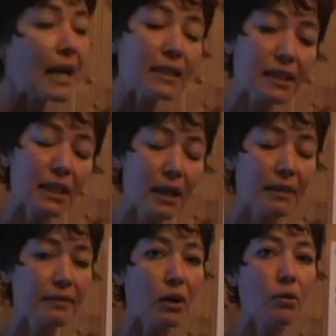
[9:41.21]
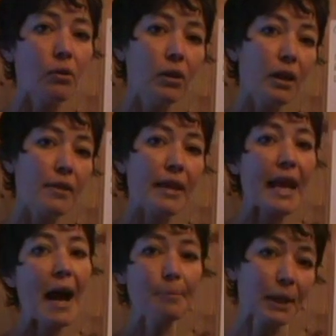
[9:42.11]
that's kind of
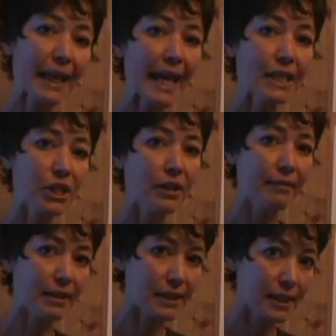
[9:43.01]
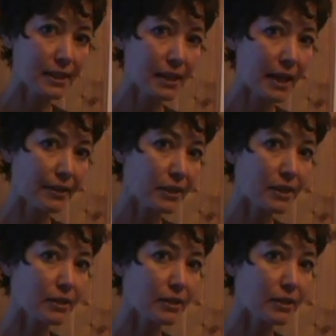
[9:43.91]
the application of this is another